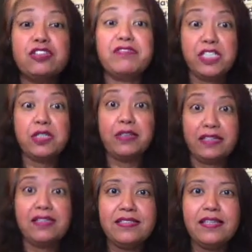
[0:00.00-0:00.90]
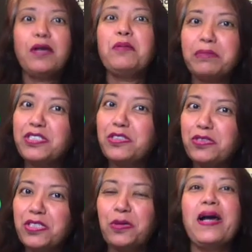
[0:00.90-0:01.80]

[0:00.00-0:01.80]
video on this, please do so.